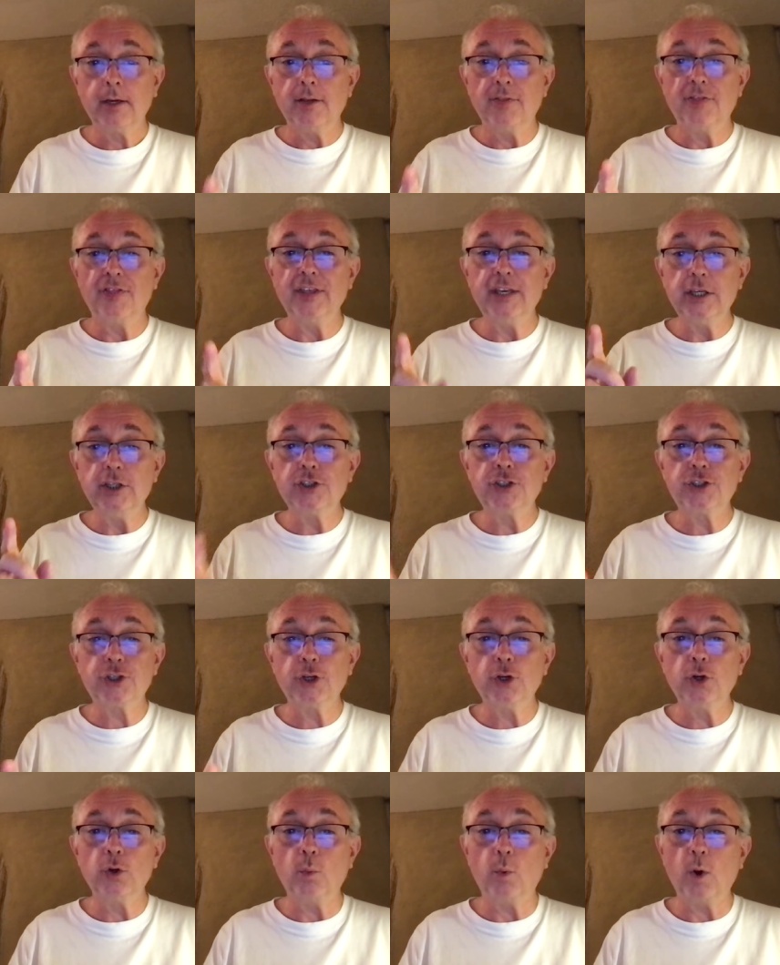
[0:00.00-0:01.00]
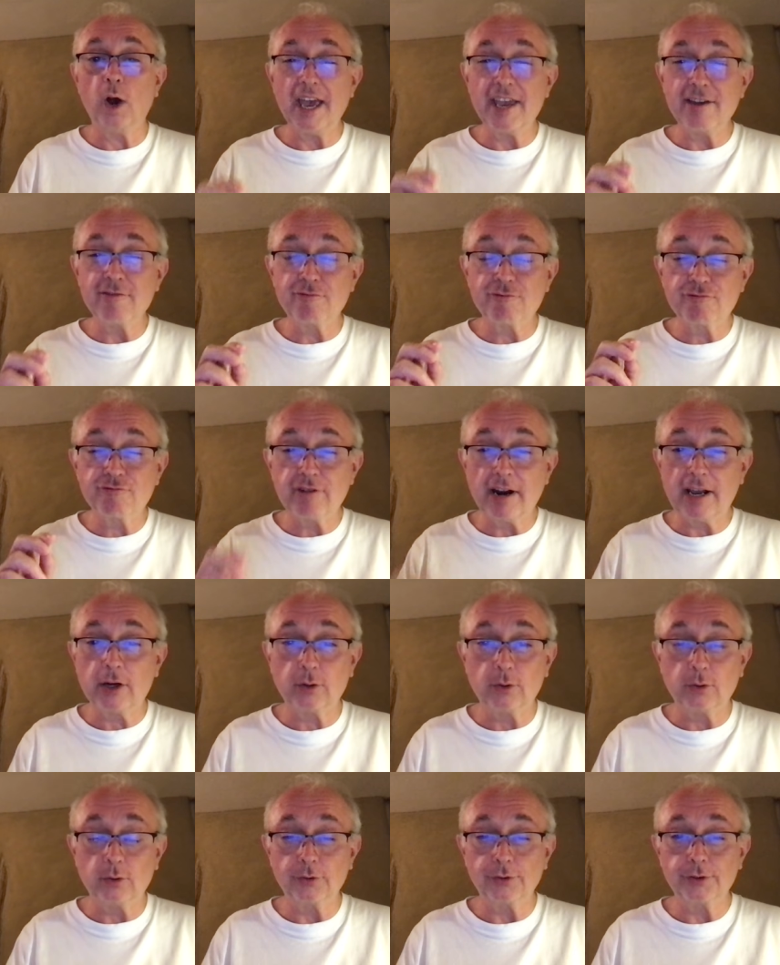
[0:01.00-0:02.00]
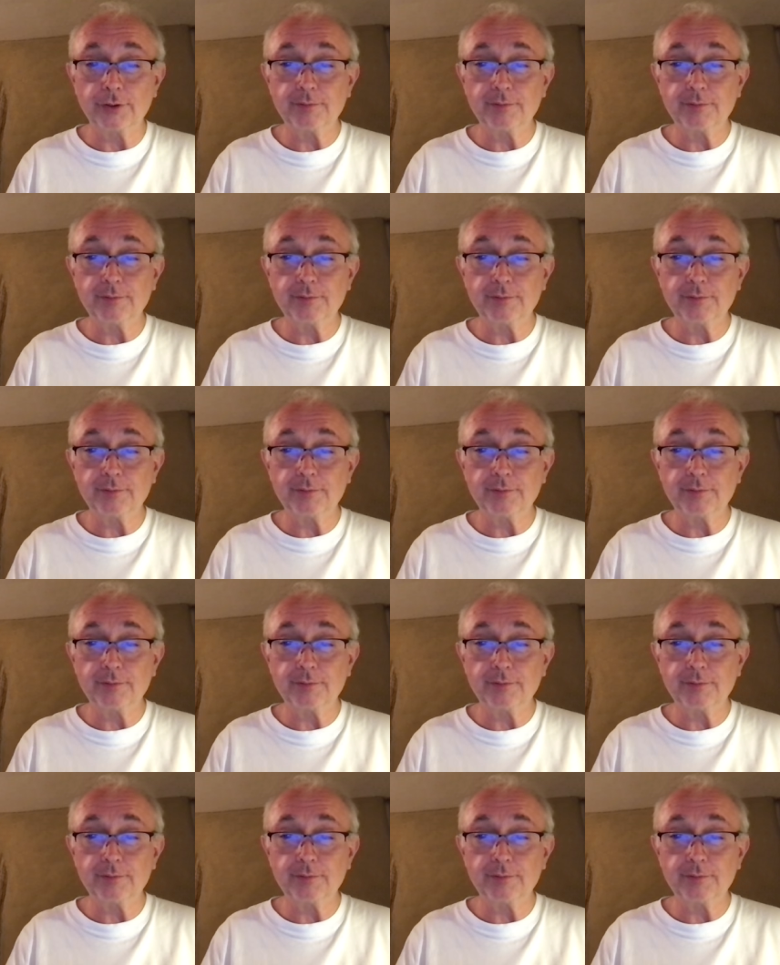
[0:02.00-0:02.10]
these too were a record.